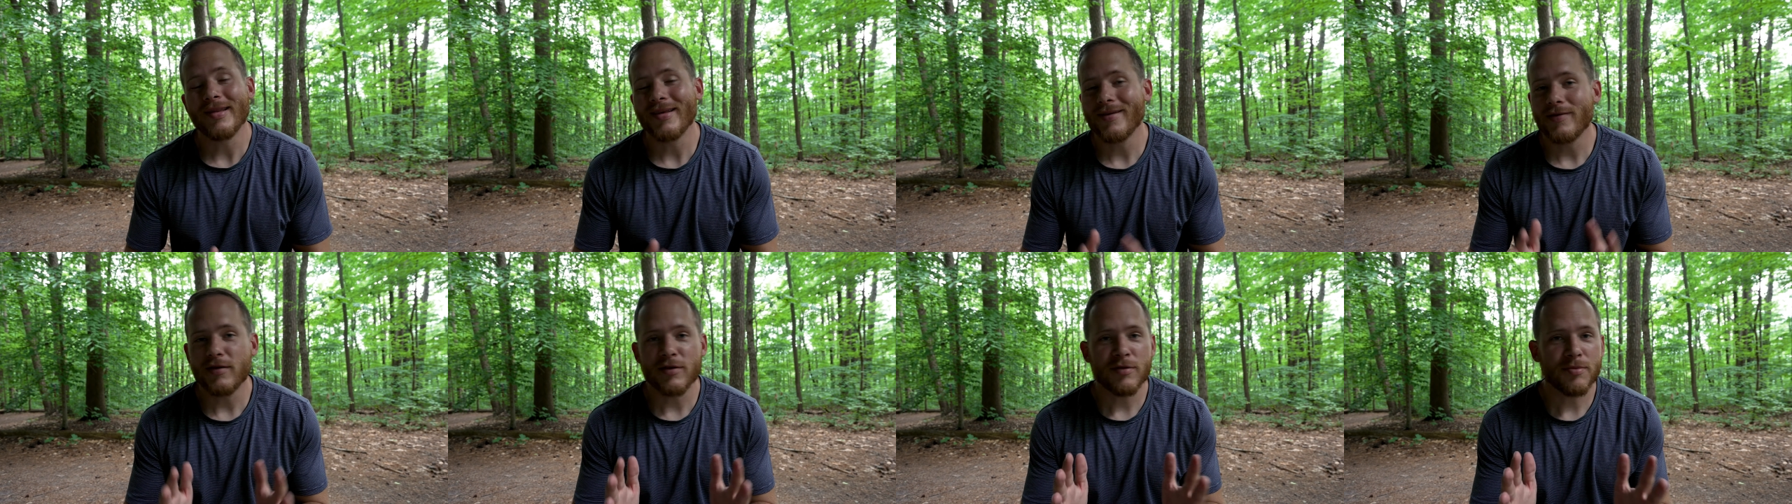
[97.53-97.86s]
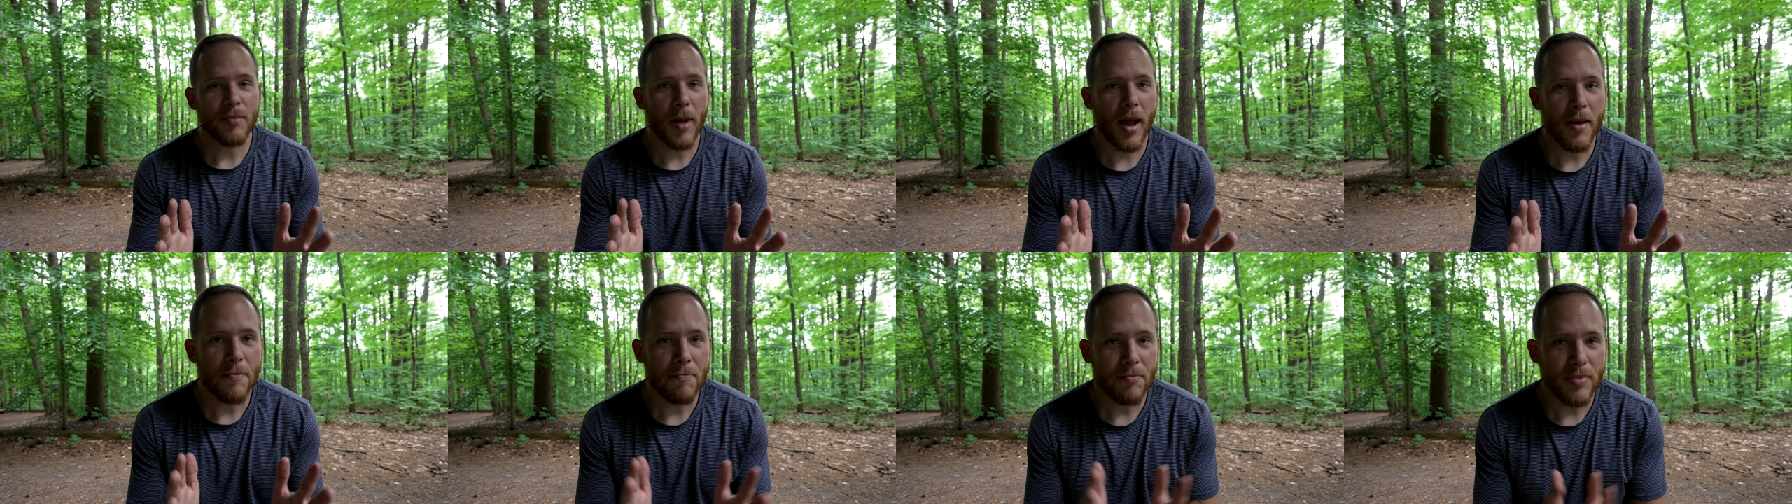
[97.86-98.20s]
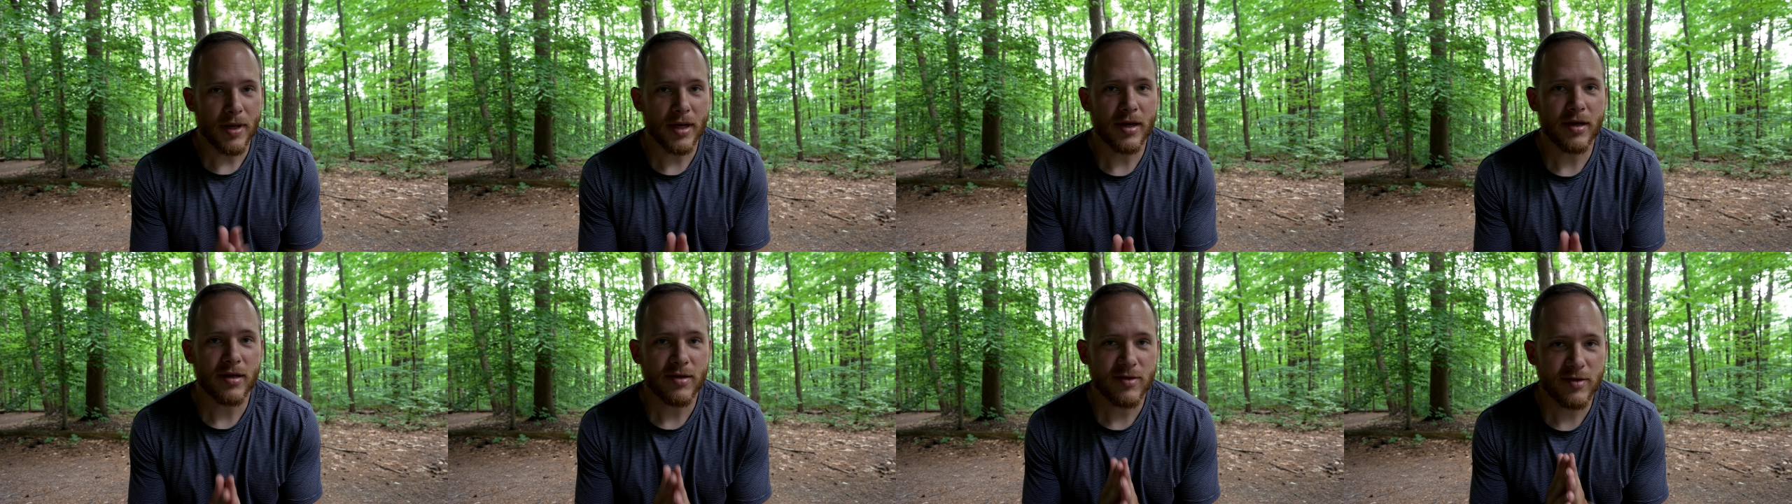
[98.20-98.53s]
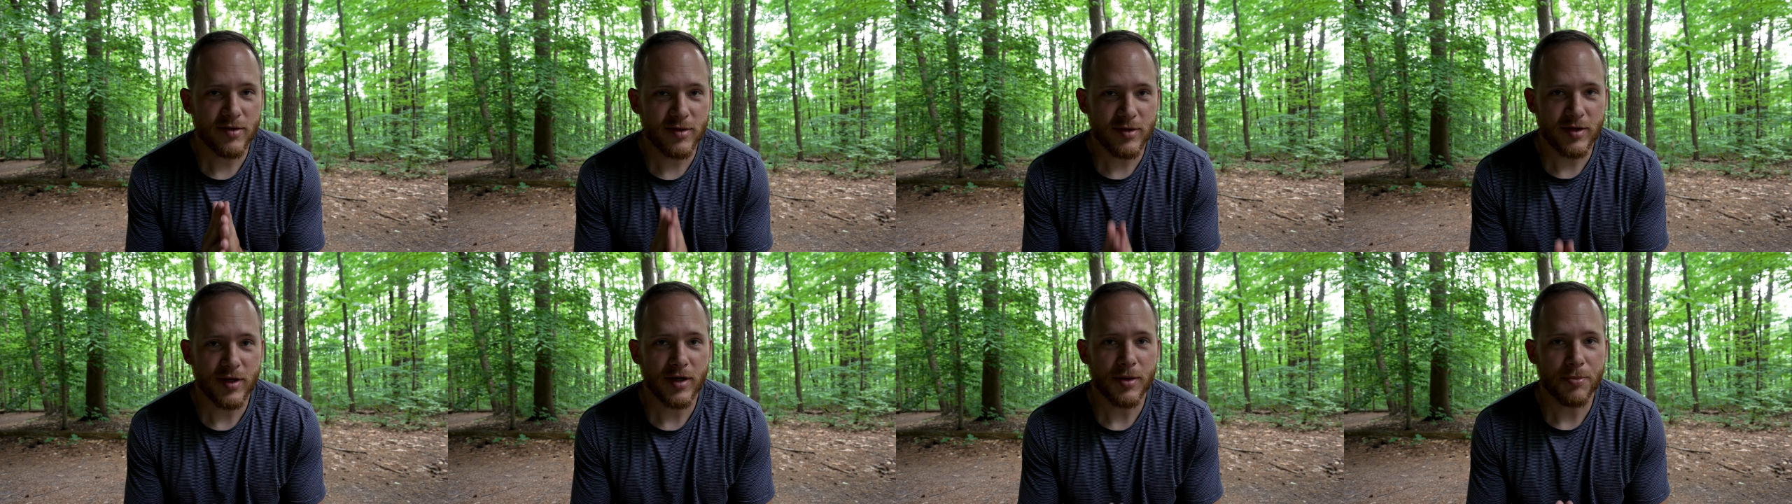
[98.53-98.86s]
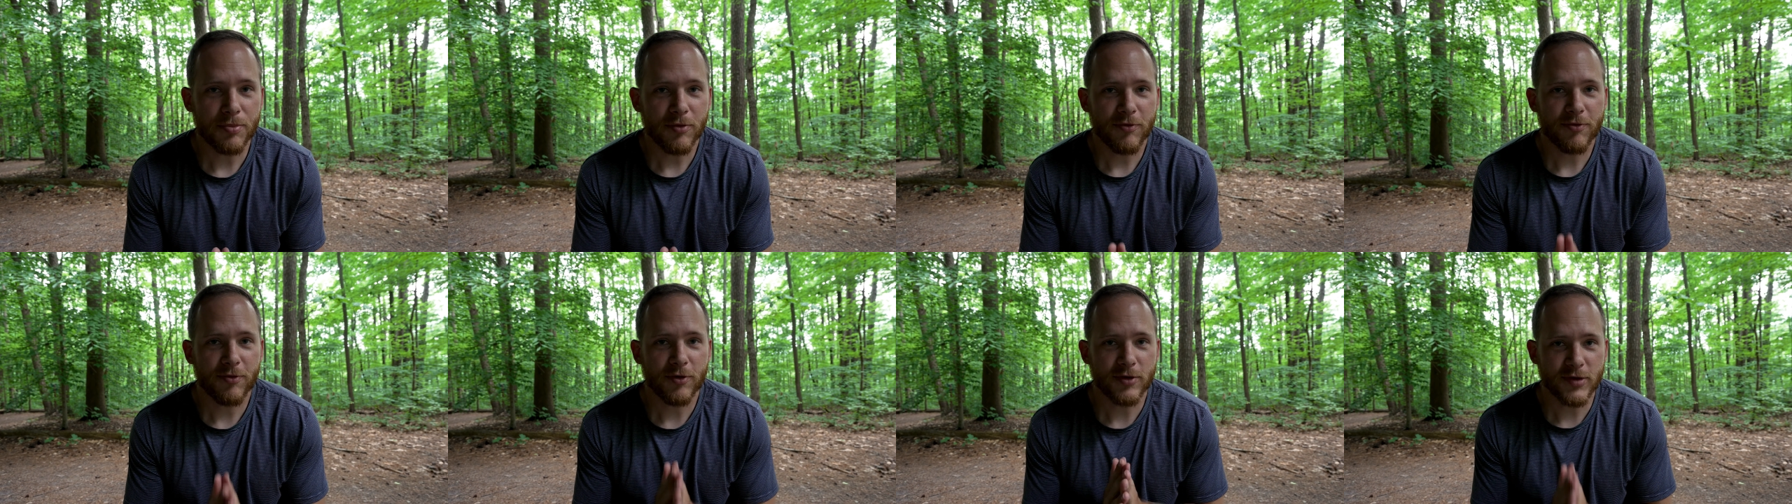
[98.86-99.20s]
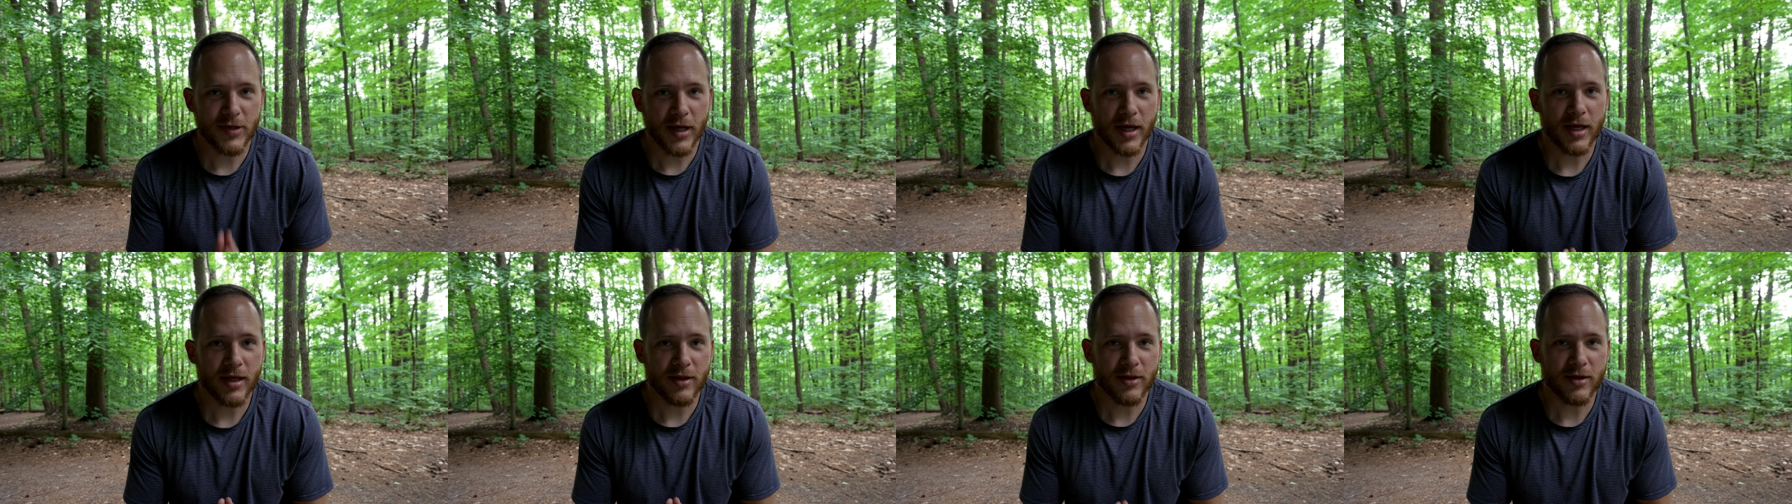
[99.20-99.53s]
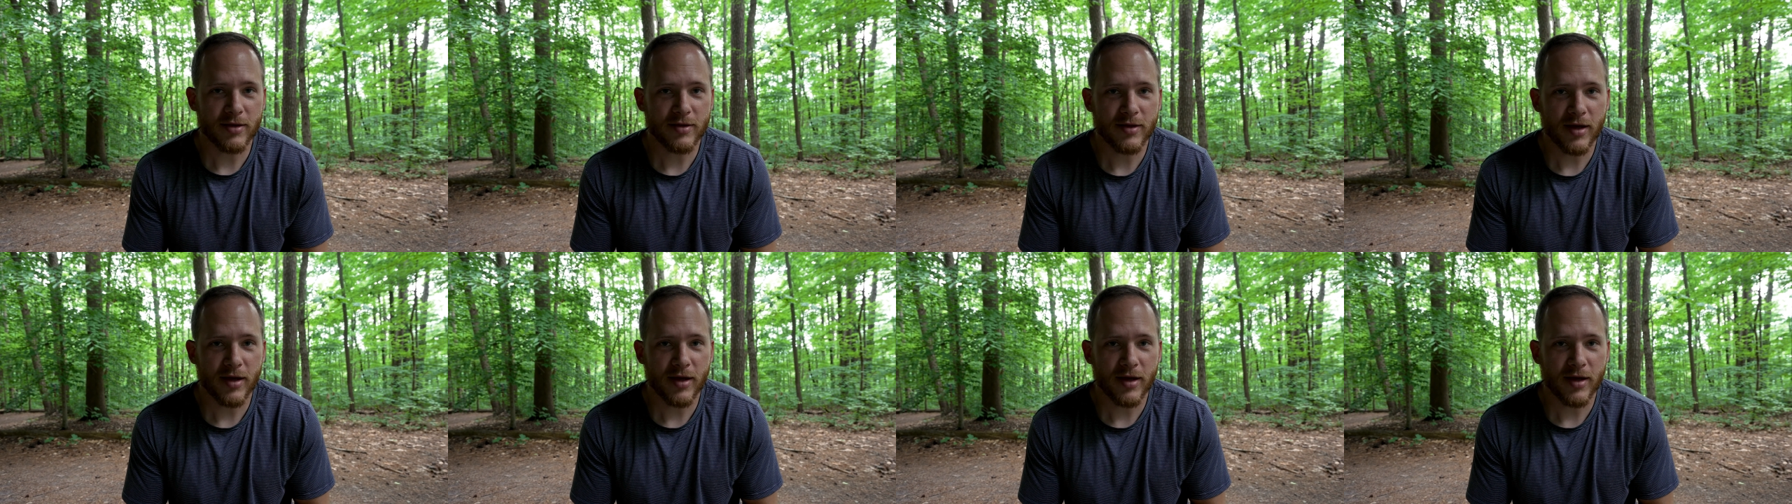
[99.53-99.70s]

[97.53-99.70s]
This is my biggest tip for taking the